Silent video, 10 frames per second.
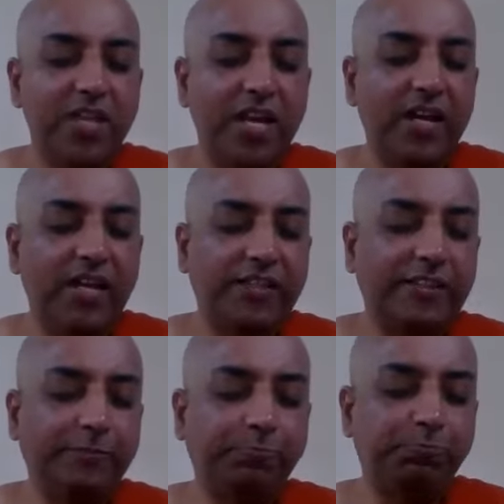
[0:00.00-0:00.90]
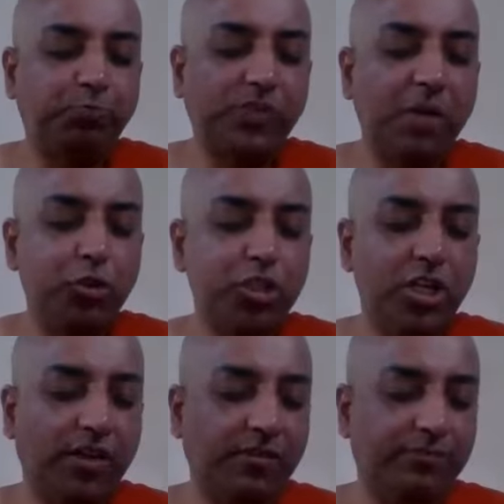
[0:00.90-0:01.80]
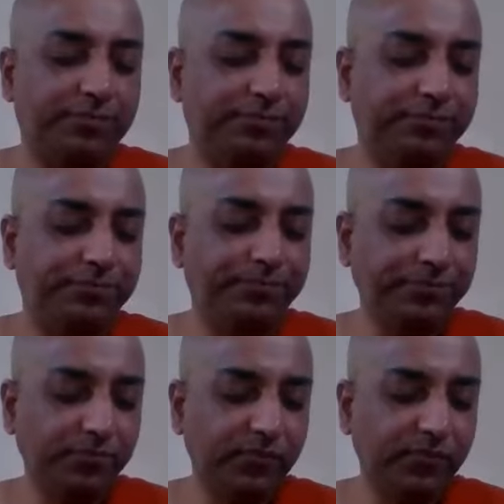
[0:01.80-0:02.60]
A butcher, mm,